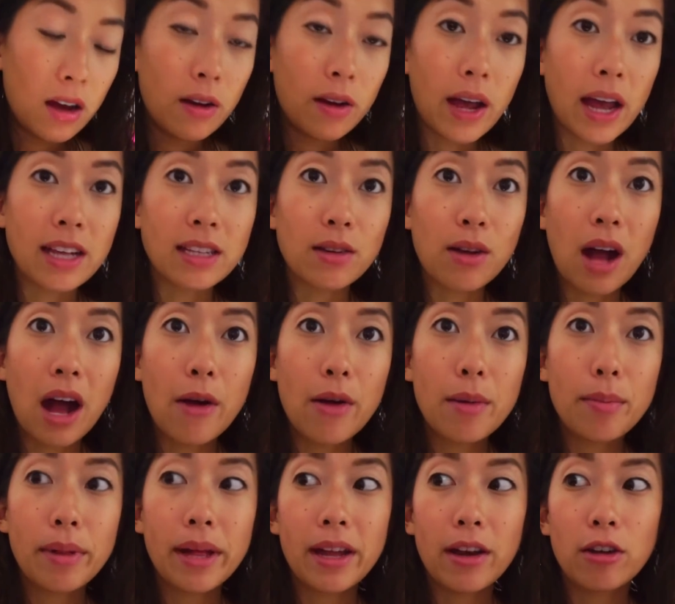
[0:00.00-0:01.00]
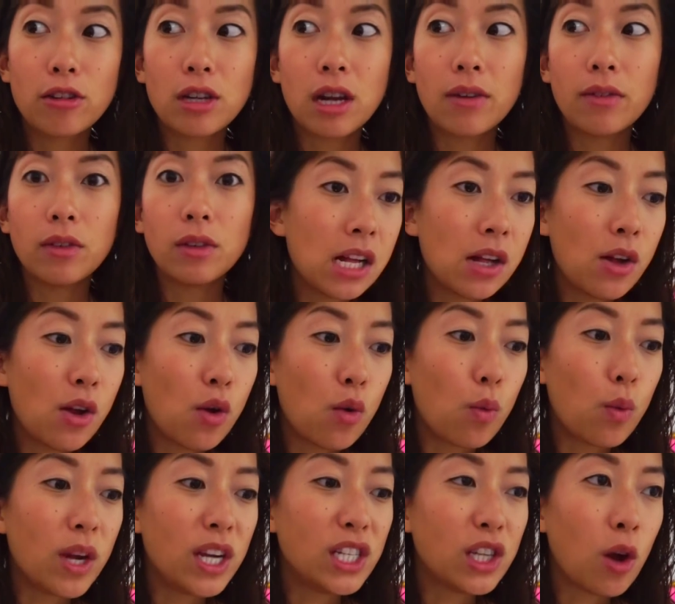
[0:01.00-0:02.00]
Okay, so how we plan our travel.
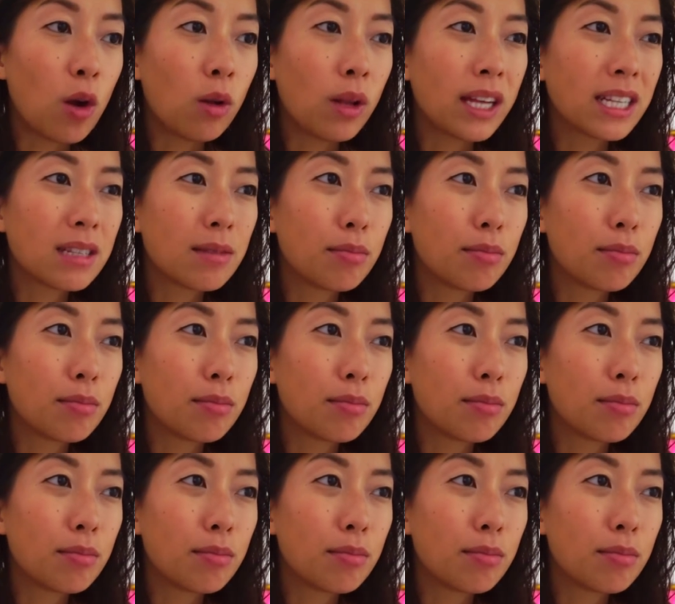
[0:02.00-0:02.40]
We don't like